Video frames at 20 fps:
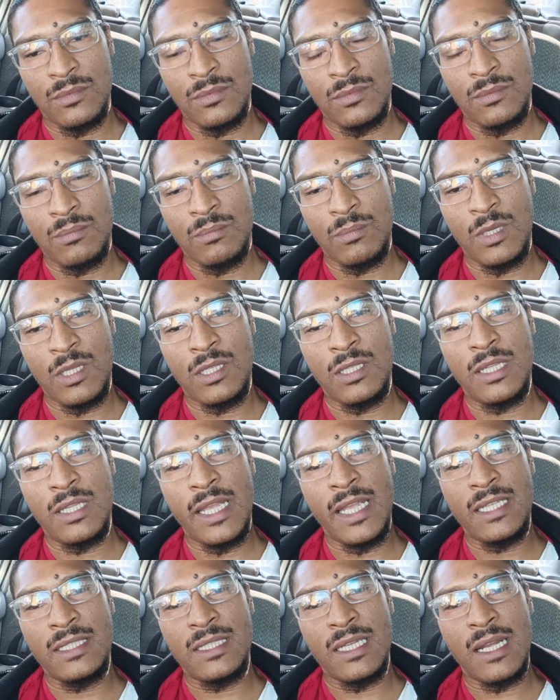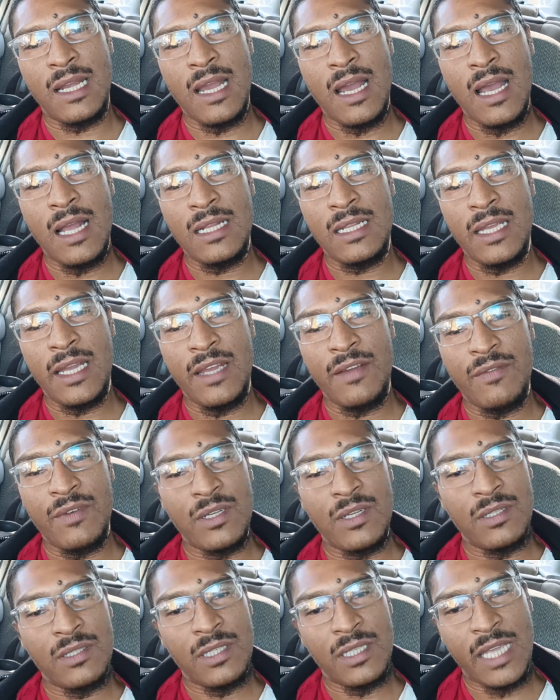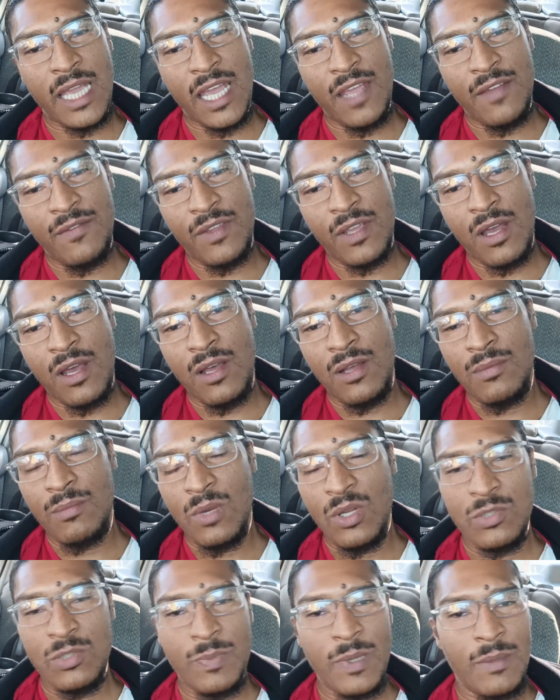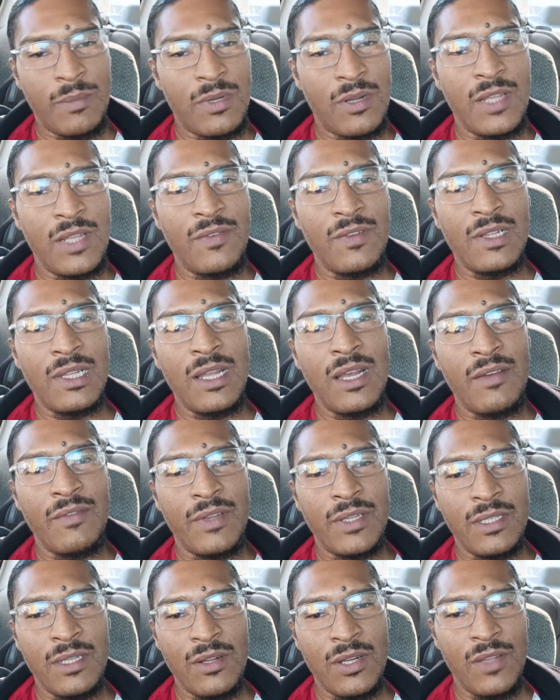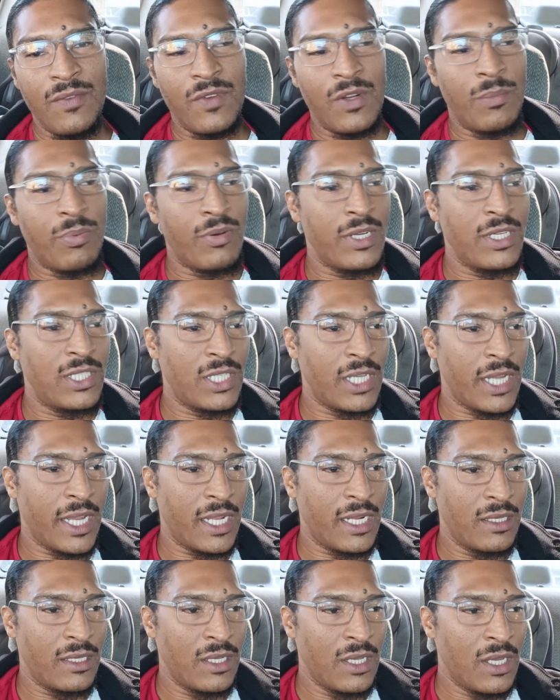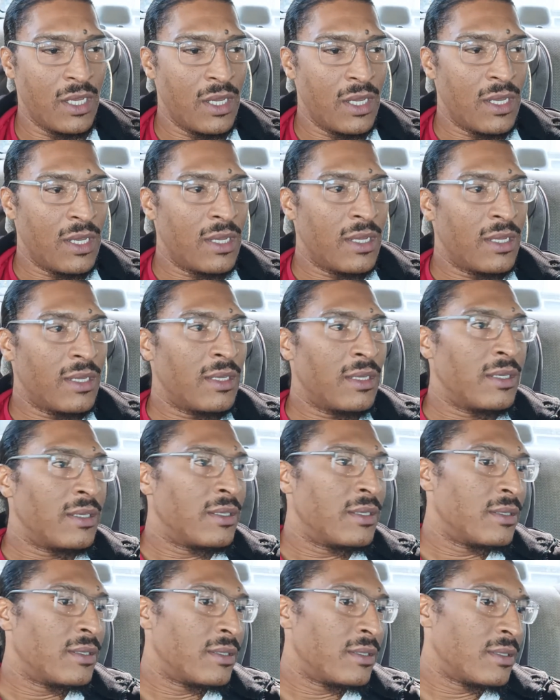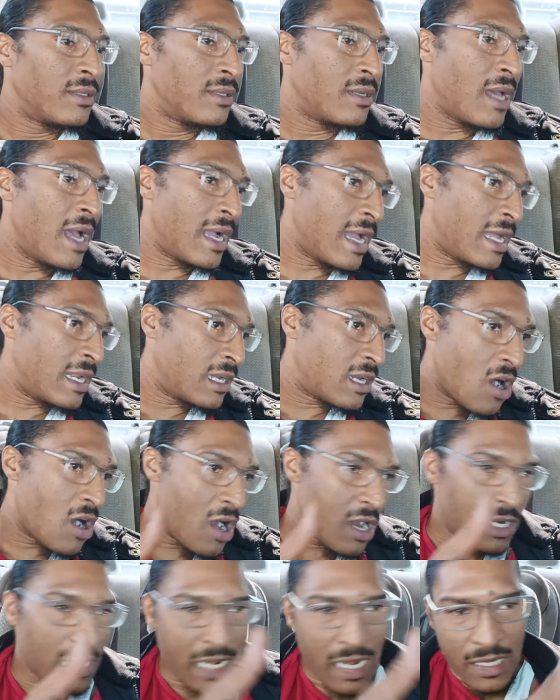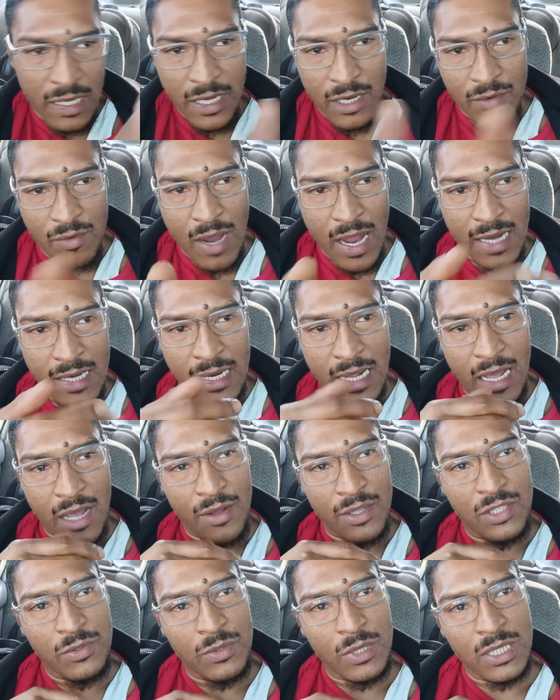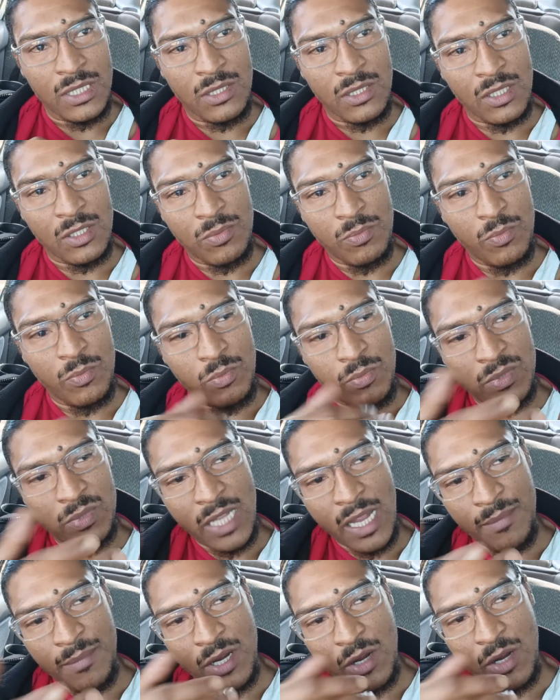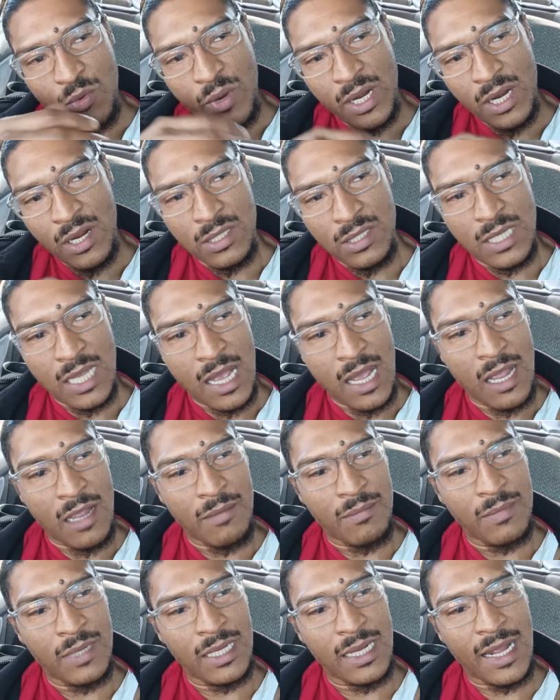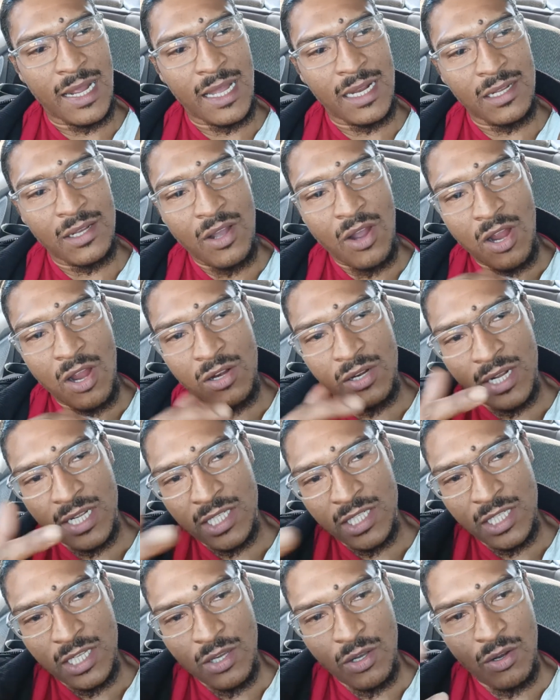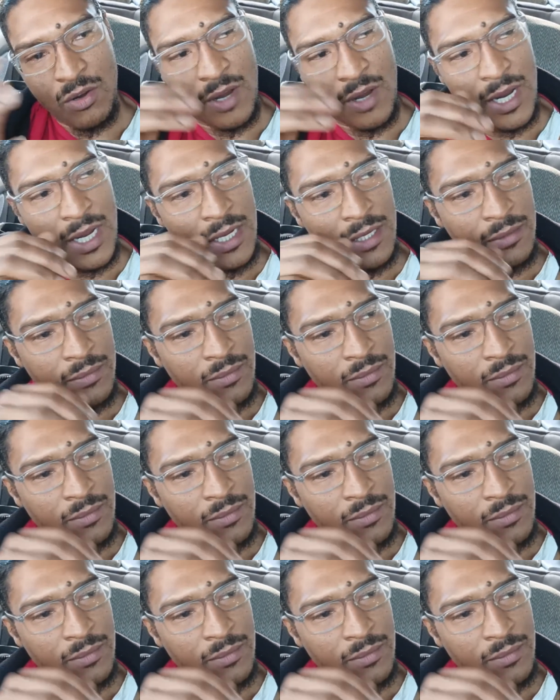But the things that God gave y'all, most people don't even love it, don't even appreciate it. I got a garden out here right now. It's damn near winter time, and I got a garden that's still green.